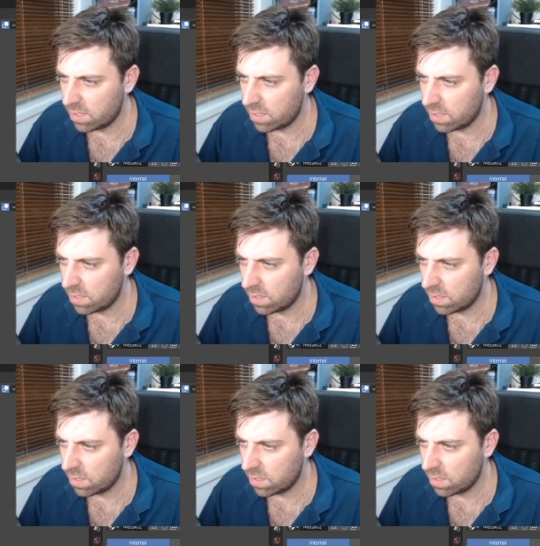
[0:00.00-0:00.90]

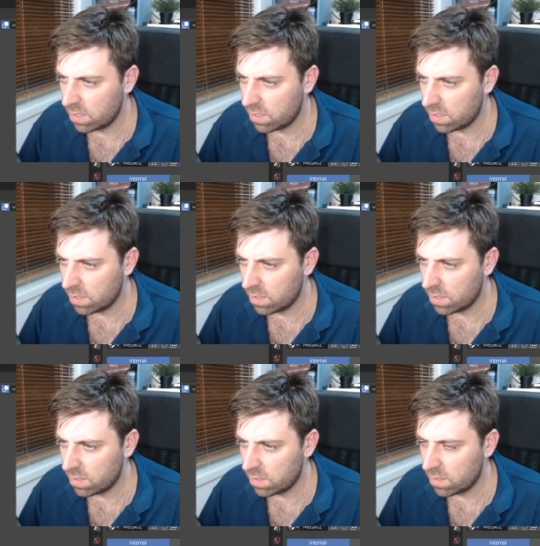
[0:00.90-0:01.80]

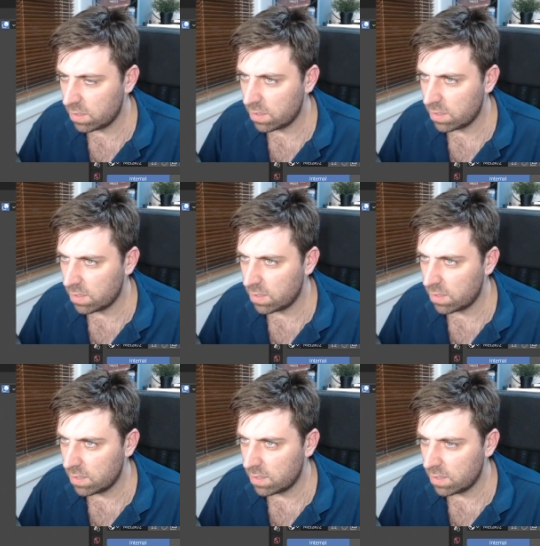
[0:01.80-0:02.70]
(silence)